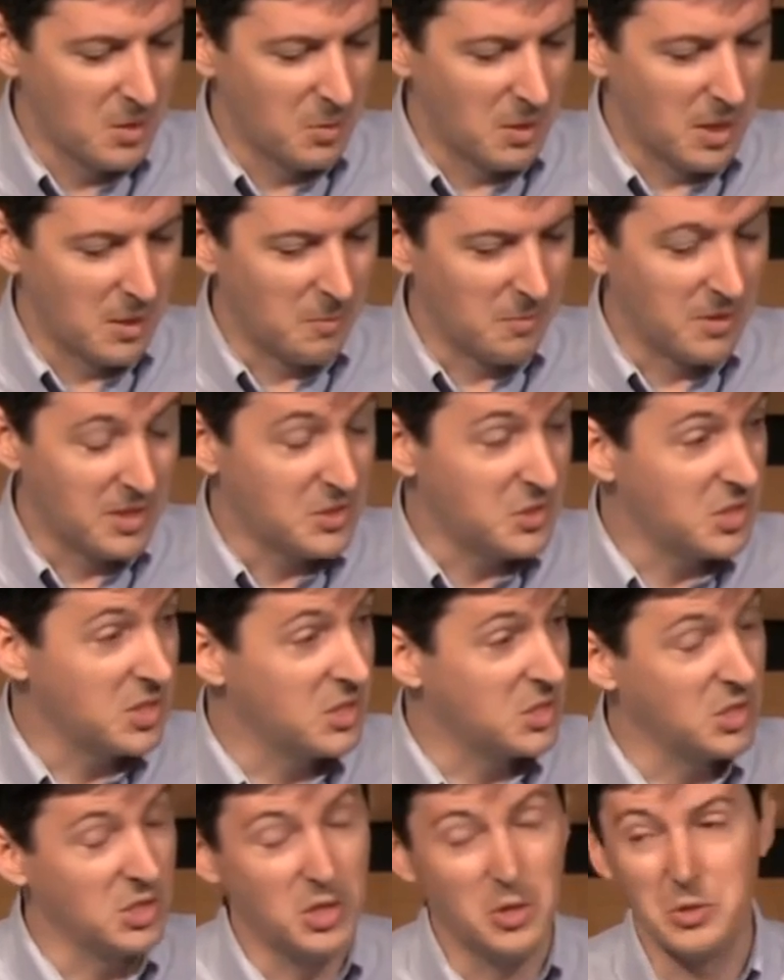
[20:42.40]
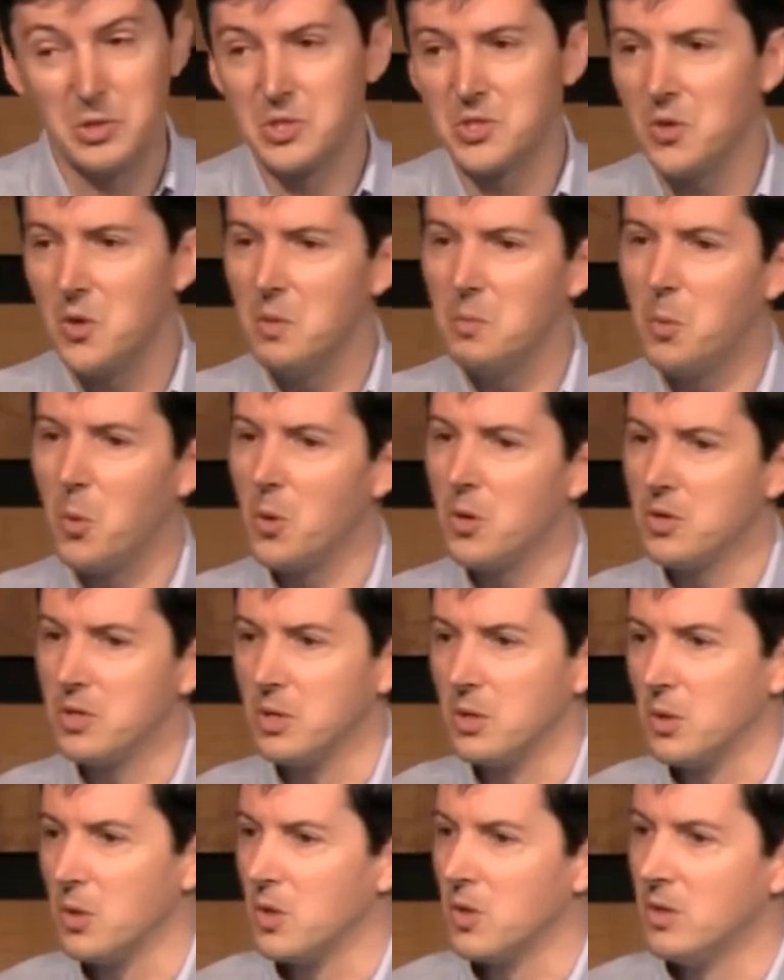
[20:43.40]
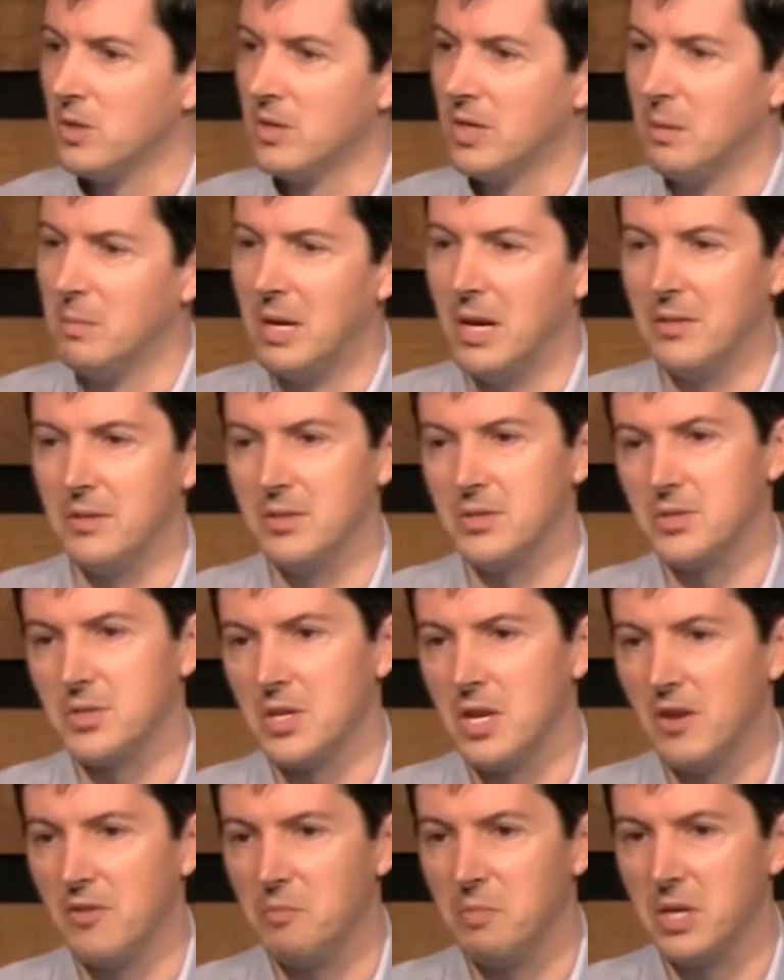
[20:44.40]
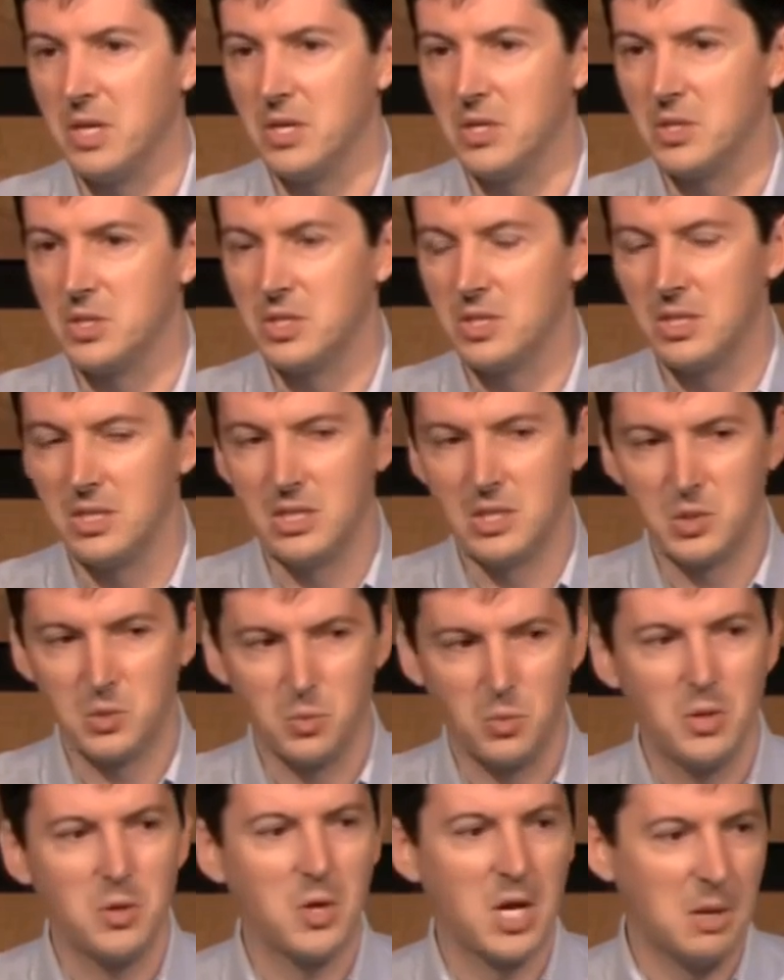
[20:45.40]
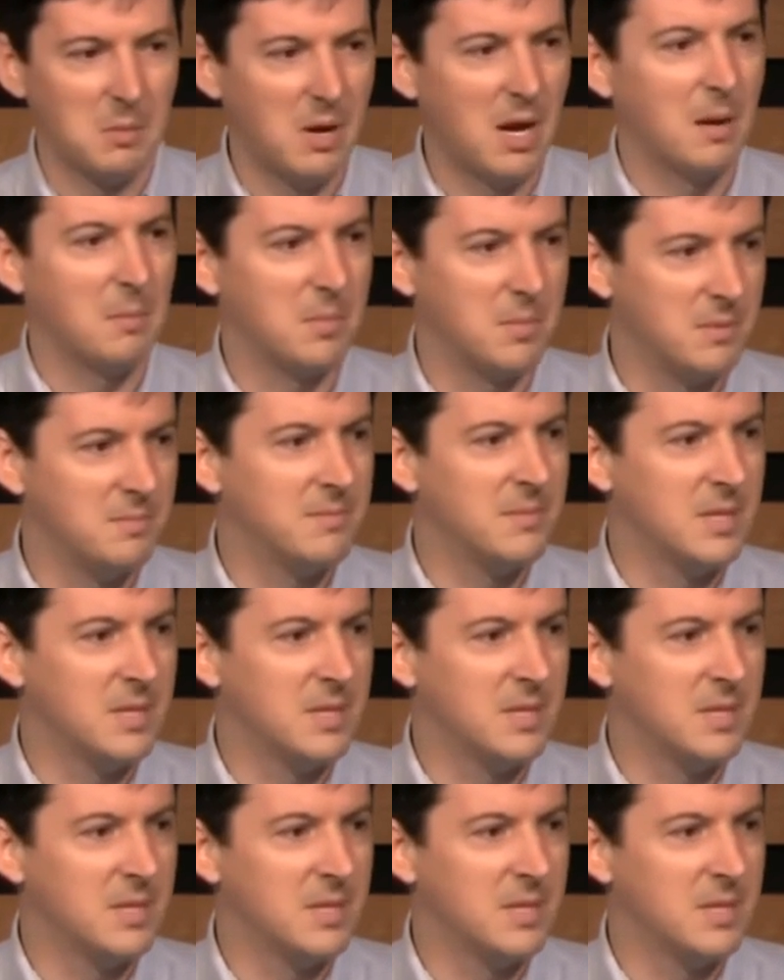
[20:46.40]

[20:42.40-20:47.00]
Well, this it's you know it's so important to learn about this stuff because this will come up.